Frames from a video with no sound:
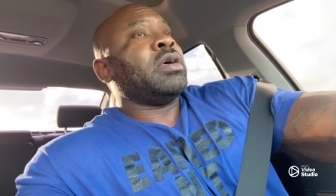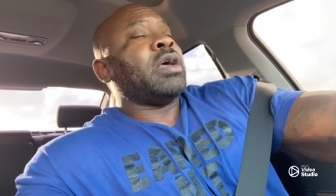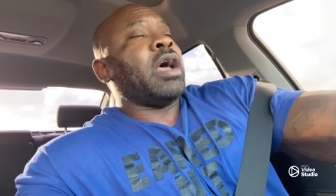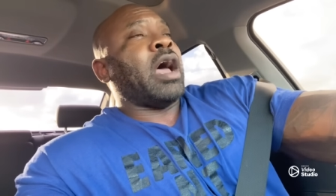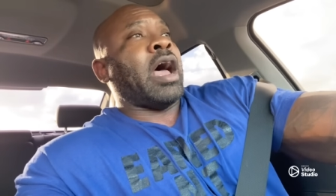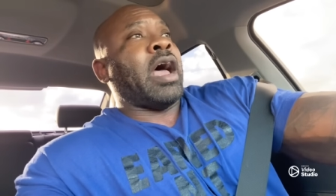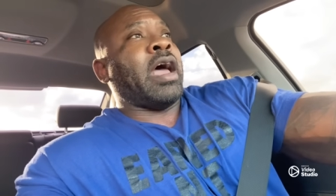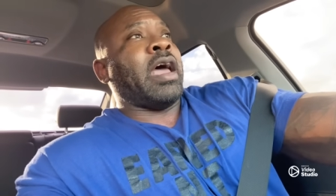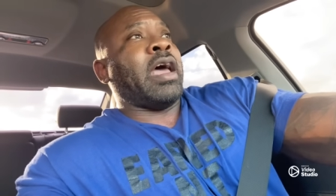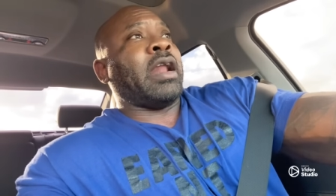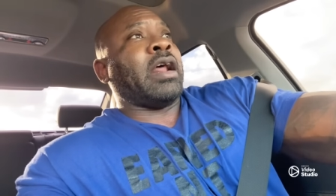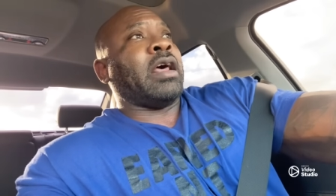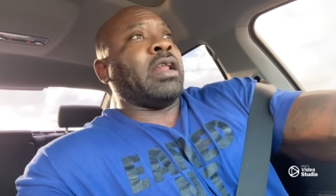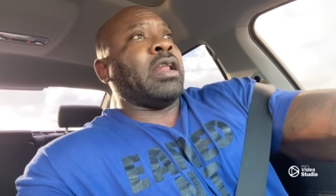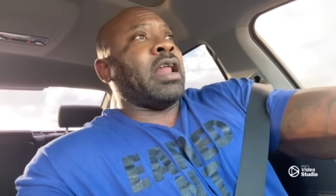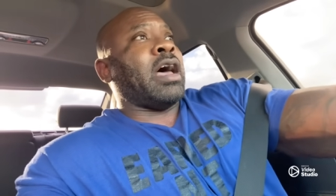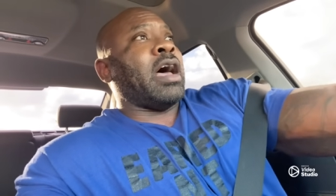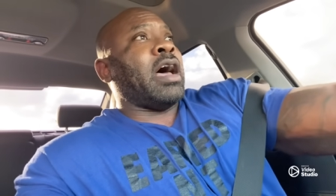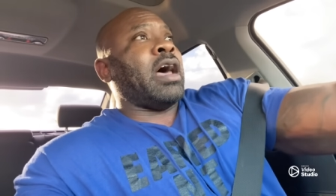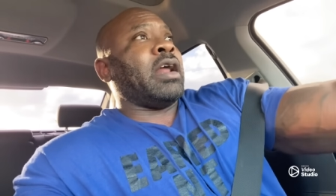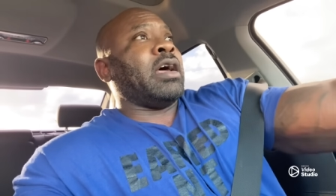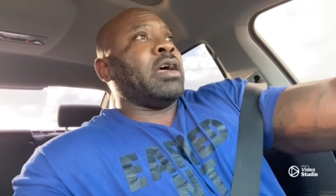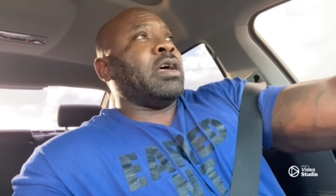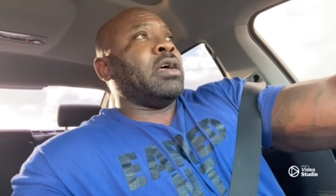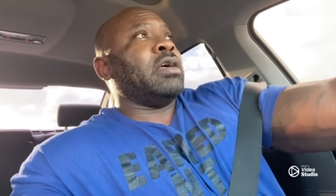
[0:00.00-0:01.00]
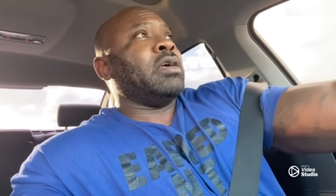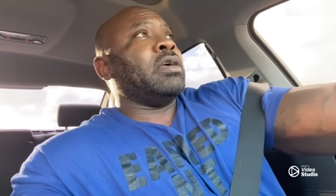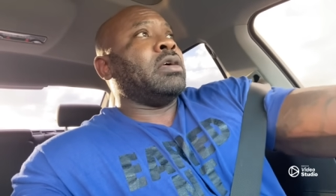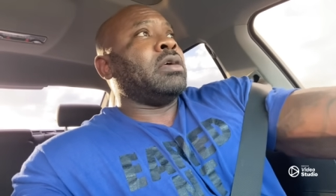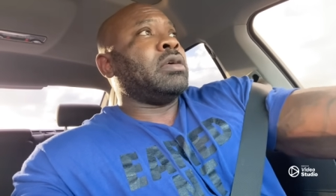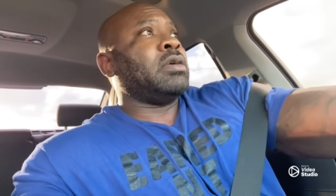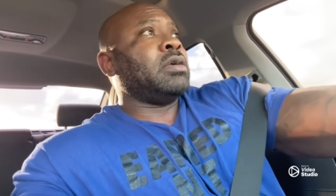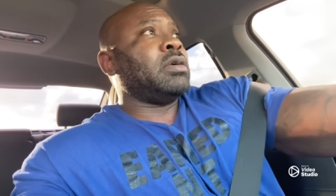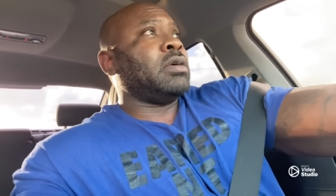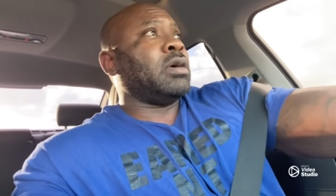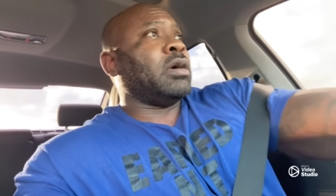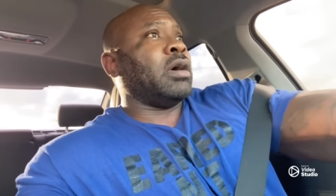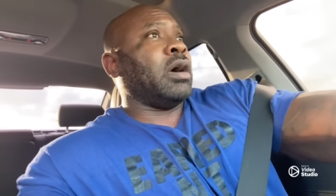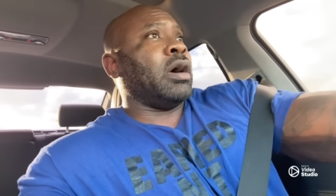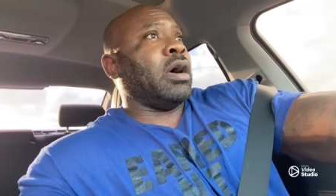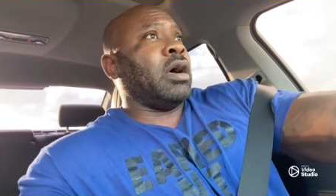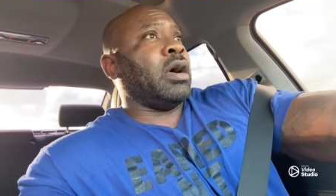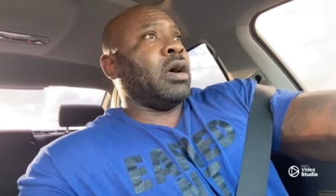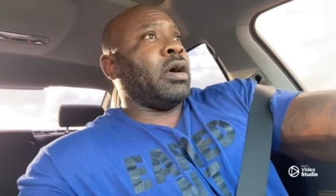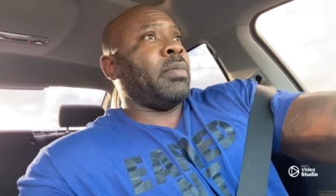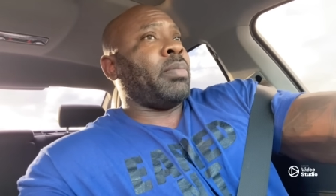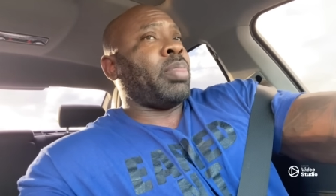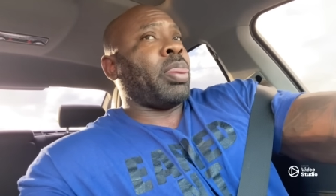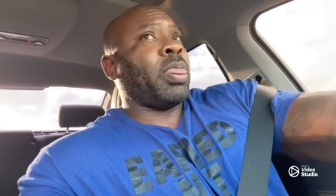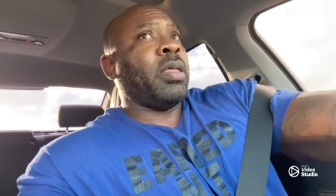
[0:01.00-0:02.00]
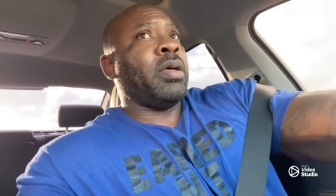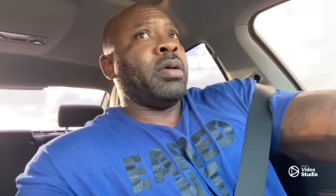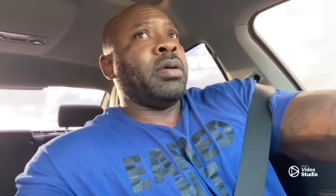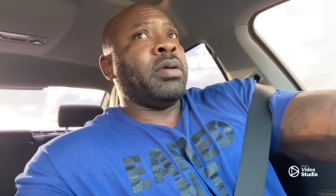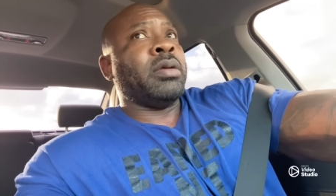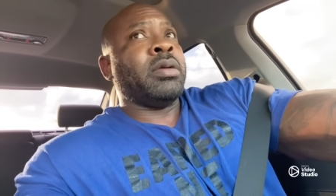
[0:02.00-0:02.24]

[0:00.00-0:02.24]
I had a lot of um,